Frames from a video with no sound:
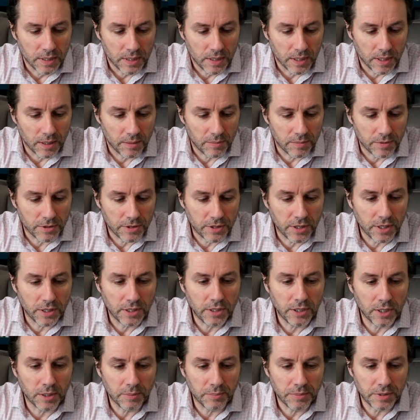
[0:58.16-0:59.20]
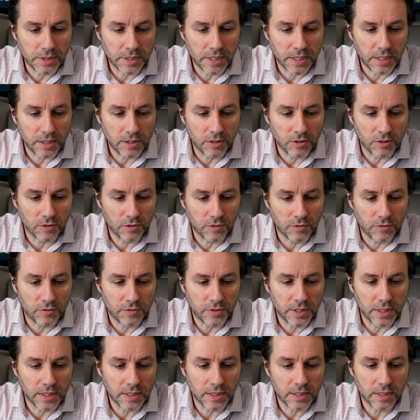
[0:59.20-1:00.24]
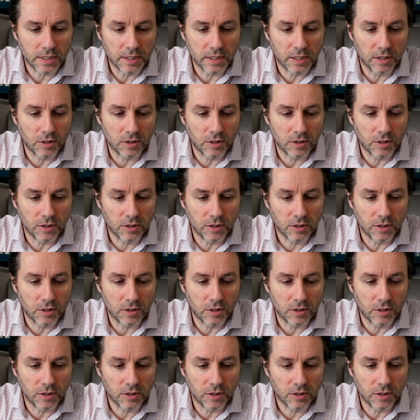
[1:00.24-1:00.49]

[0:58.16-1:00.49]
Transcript: 39% of theatre and